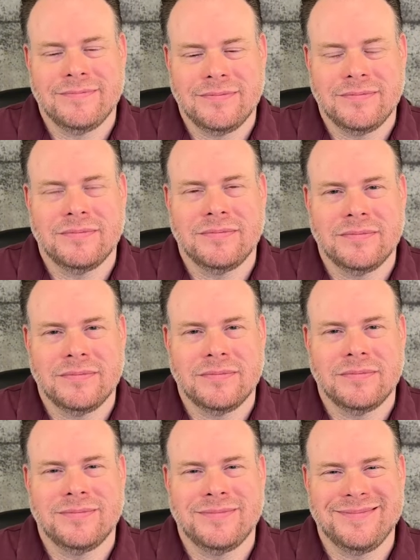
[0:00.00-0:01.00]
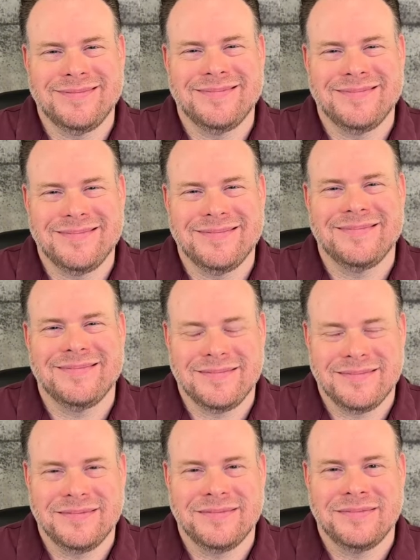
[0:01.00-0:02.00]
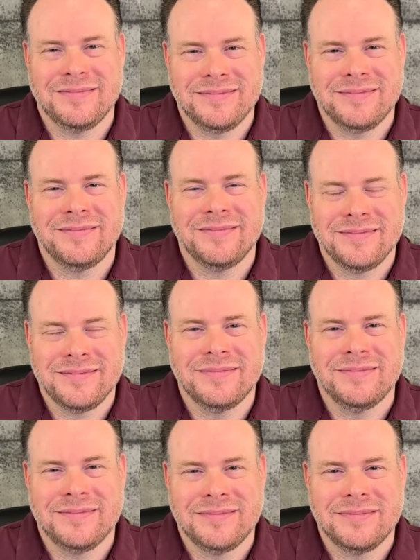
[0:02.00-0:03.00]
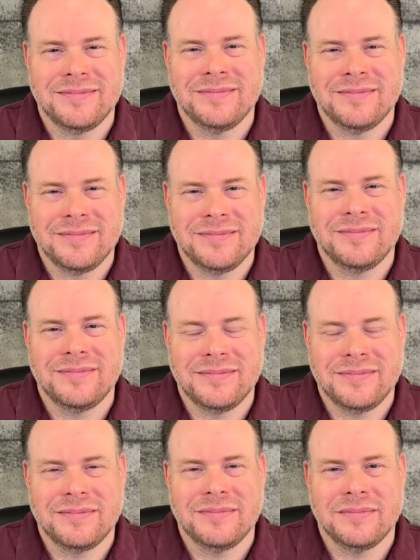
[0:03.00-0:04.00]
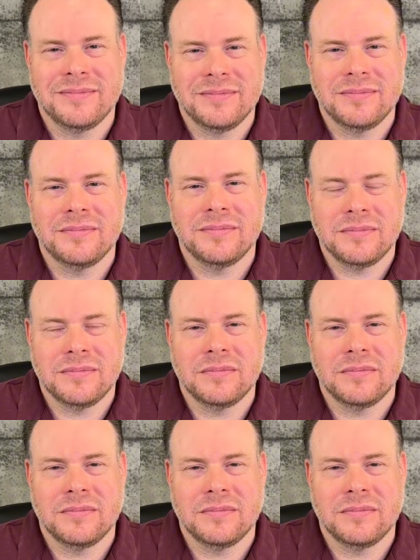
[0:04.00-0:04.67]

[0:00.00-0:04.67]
(not speaking)